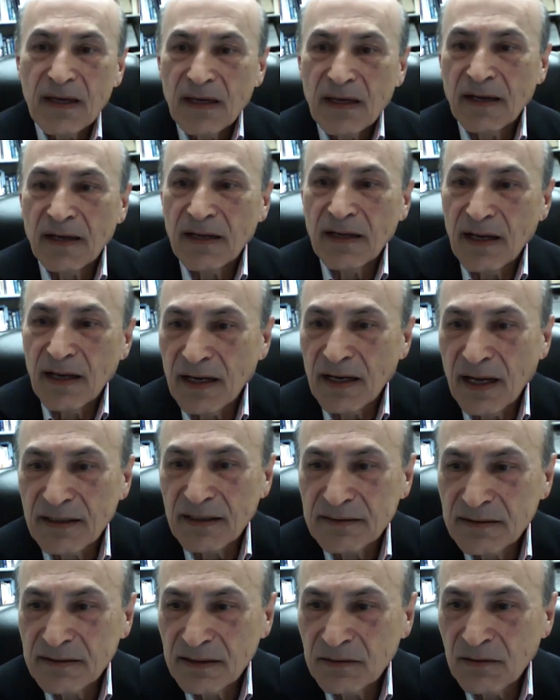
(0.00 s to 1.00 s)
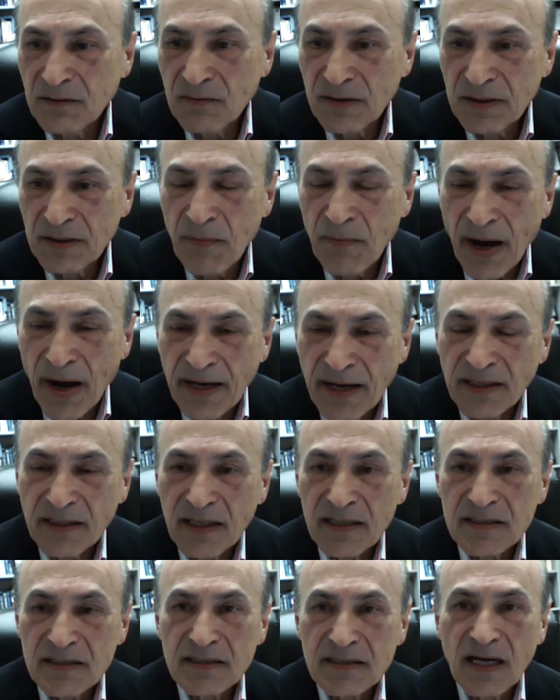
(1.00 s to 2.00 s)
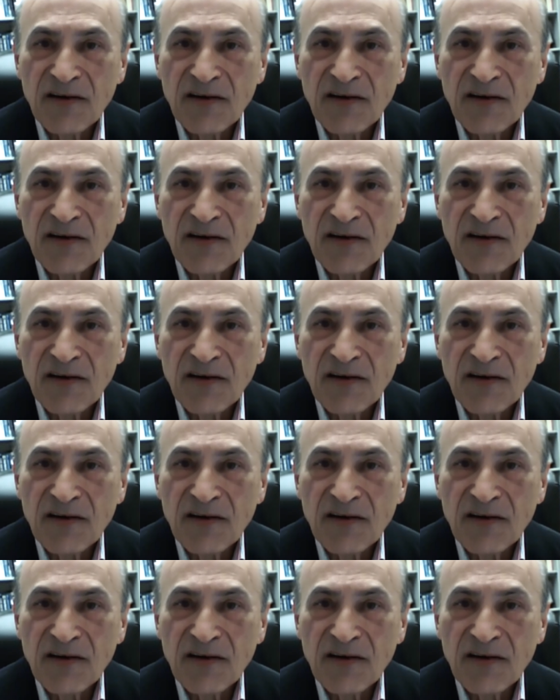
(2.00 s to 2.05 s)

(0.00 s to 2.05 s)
And that, you know, in my case,